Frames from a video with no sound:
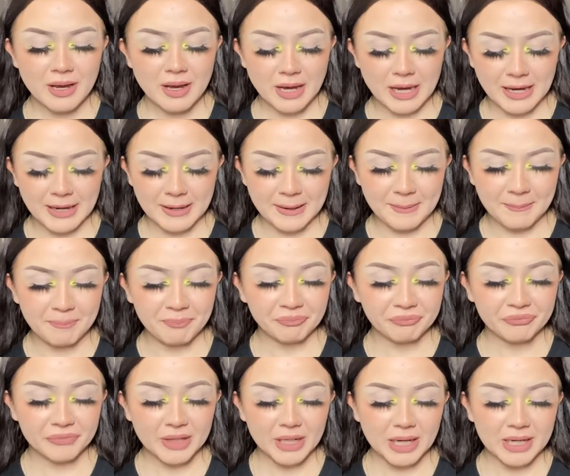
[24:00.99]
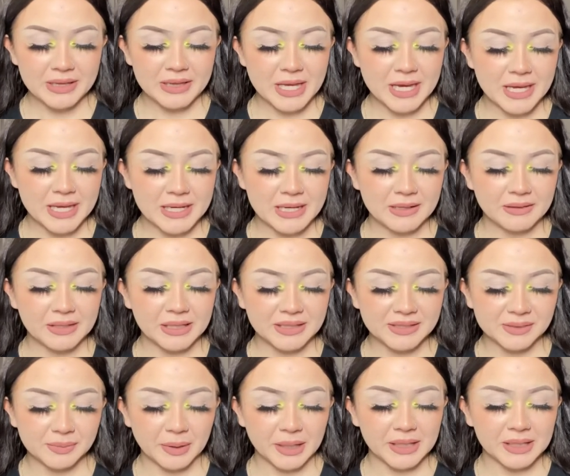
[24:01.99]
Um, And then
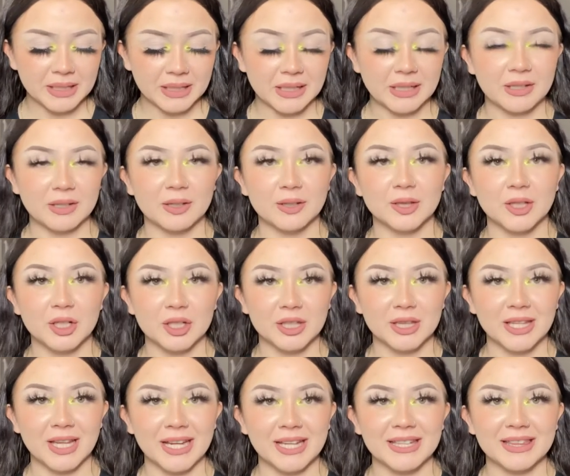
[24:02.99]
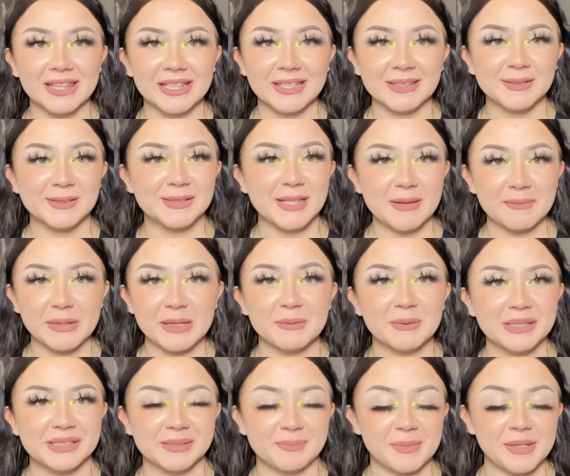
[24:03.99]
these right here look like these
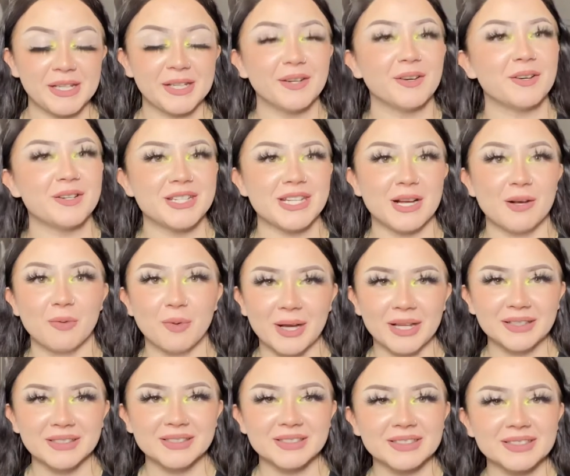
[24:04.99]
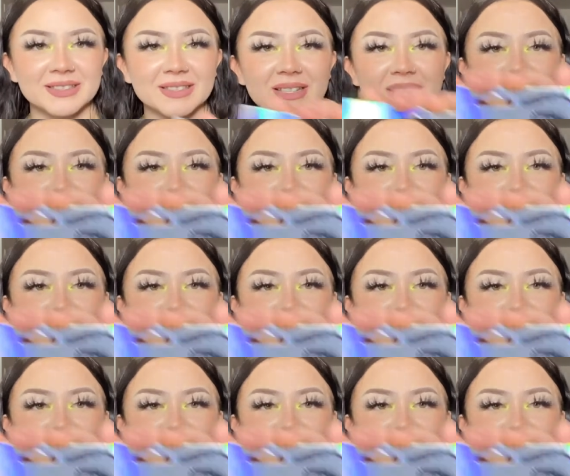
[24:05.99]
semi-wispy Ardell ones.